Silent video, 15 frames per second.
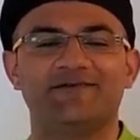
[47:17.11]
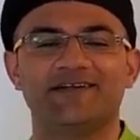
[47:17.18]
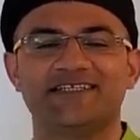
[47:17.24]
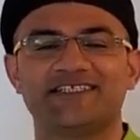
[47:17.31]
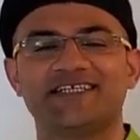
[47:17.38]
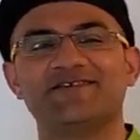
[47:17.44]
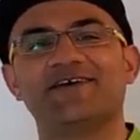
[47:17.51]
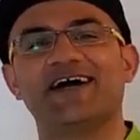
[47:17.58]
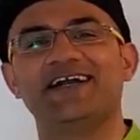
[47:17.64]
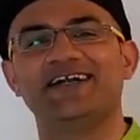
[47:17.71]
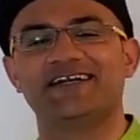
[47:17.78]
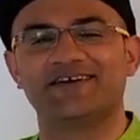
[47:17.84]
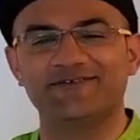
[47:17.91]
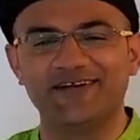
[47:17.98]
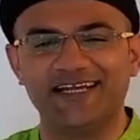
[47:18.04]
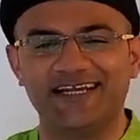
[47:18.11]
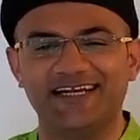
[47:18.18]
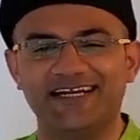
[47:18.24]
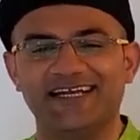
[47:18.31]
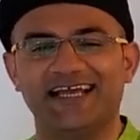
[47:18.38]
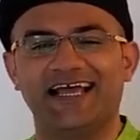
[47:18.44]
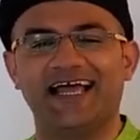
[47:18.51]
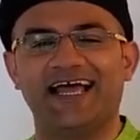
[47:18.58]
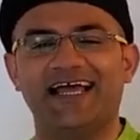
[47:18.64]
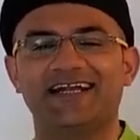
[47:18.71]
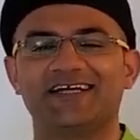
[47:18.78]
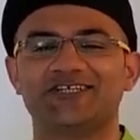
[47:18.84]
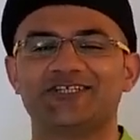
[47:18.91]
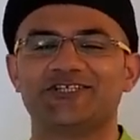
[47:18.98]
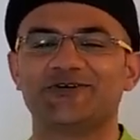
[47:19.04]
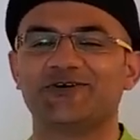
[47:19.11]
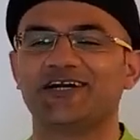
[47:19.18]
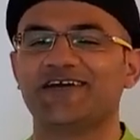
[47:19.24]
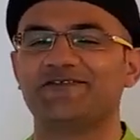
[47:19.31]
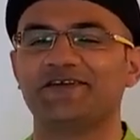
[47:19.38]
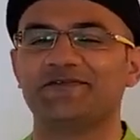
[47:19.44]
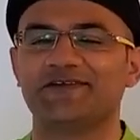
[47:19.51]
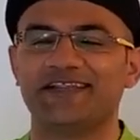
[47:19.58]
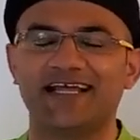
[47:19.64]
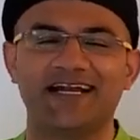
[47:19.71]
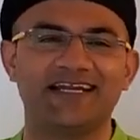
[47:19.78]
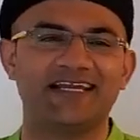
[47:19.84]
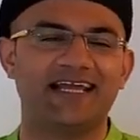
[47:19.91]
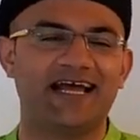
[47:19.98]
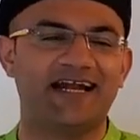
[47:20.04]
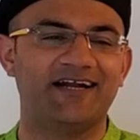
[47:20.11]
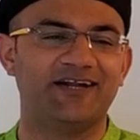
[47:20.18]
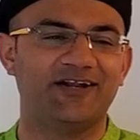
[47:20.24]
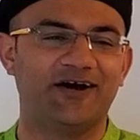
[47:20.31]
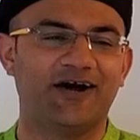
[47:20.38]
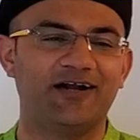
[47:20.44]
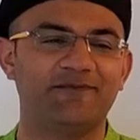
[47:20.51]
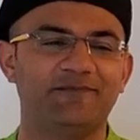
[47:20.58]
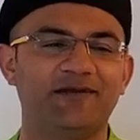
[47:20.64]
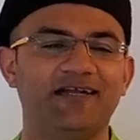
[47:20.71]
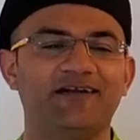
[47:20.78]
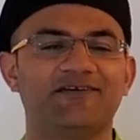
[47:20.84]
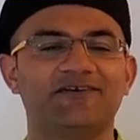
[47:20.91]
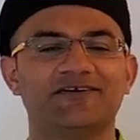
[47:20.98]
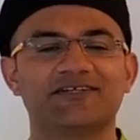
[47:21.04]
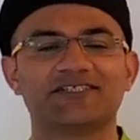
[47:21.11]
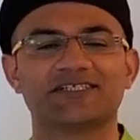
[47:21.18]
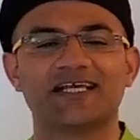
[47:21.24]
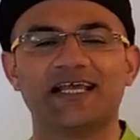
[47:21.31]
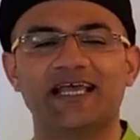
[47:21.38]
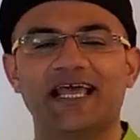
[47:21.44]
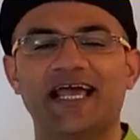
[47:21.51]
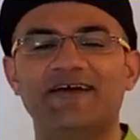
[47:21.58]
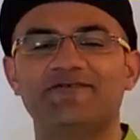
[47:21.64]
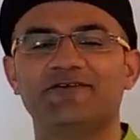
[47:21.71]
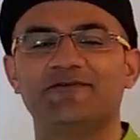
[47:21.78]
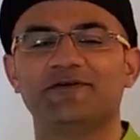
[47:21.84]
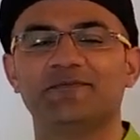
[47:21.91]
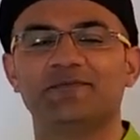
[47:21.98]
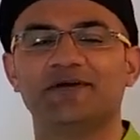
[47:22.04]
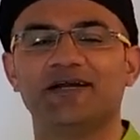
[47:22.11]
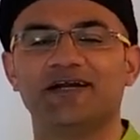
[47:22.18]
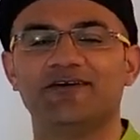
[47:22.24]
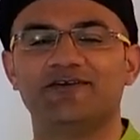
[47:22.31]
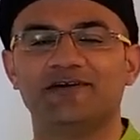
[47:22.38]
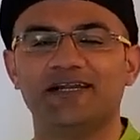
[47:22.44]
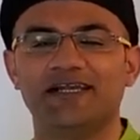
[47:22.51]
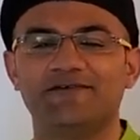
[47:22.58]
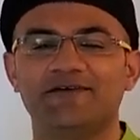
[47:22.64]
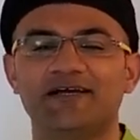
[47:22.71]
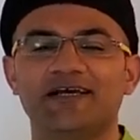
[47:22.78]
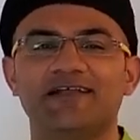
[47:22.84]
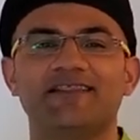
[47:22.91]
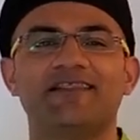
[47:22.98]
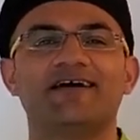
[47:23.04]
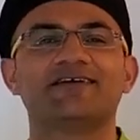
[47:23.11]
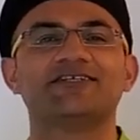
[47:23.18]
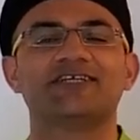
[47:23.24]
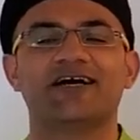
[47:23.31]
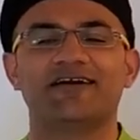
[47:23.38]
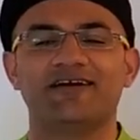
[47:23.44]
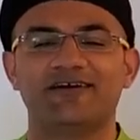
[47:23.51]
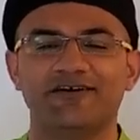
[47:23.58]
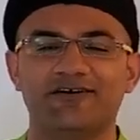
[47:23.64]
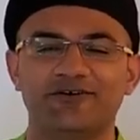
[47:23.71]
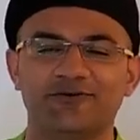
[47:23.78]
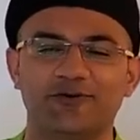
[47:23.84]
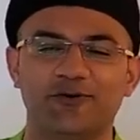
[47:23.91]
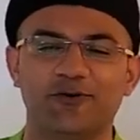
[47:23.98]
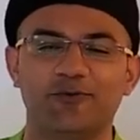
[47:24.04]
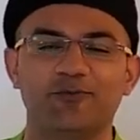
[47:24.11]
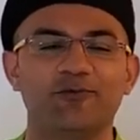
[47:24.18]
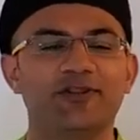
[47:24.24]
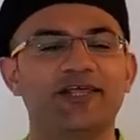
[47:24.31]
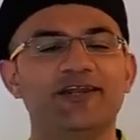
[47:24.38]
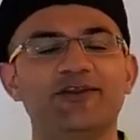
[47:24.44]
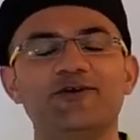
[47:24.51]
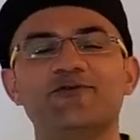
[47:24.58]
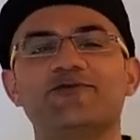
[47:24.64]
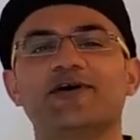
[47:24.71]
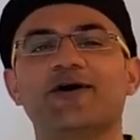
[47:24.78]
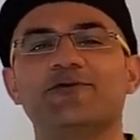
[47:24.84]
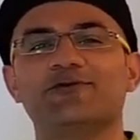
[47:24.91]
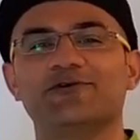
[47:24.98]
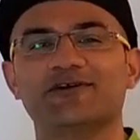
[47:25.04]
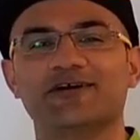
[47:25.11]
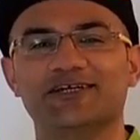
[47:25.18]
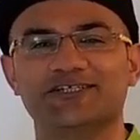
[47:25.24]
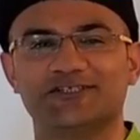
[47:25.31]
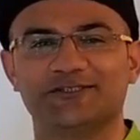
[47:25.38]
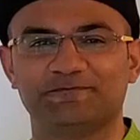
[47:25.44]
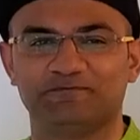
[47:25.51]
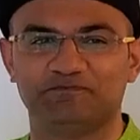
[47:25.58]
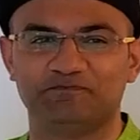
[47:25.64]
When Shiva intervened and assured everyone that he had not been cursed, everyone began to leave. Daksha returned to home with a newfound grudge.